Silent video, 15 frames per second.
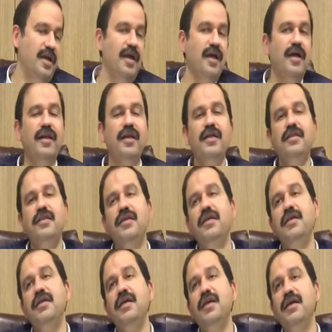And I
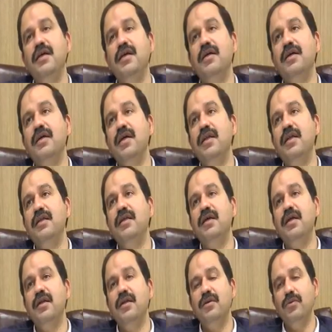think
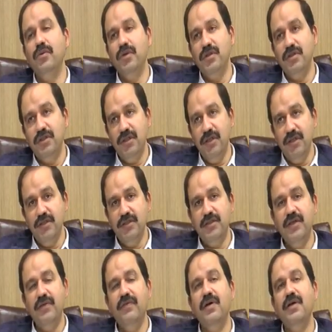NTR Alogeshri
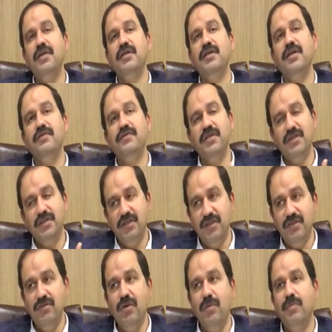Seva gives us
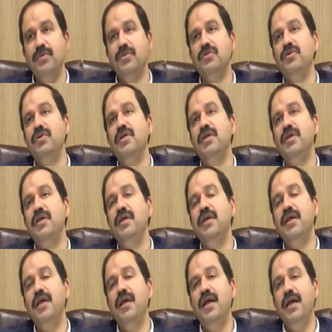this opportunity.
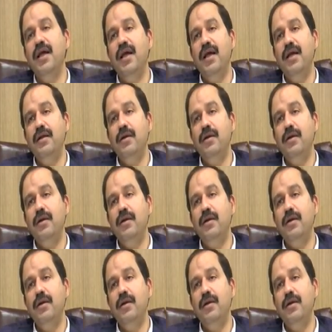And